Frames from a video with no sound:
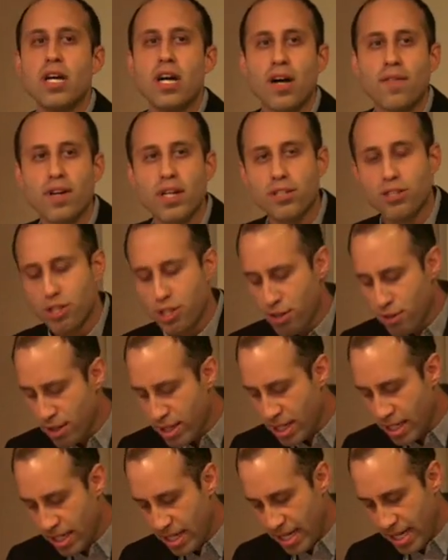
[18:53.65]
of
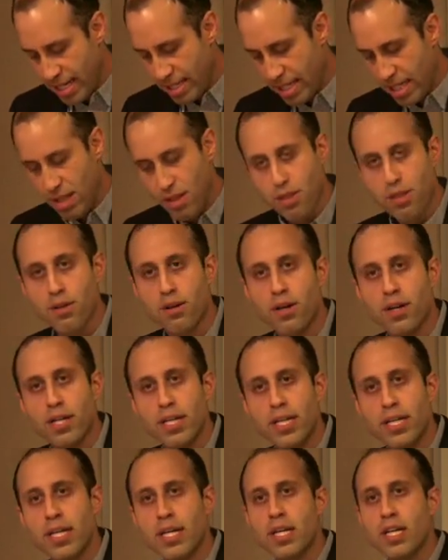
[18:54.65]
Algeria in
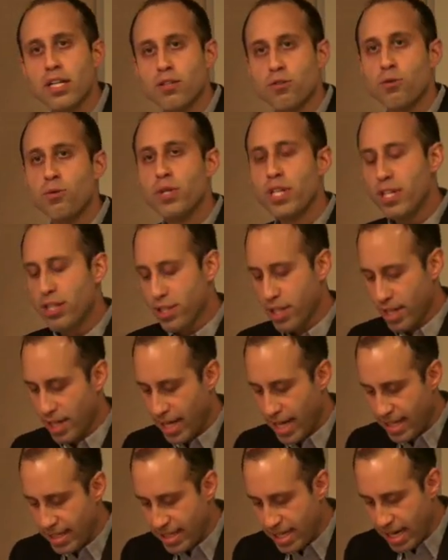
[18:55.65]
1830, Tunisia in
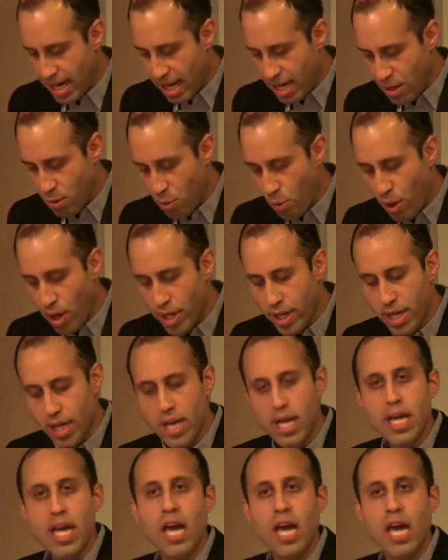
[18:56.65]
1881,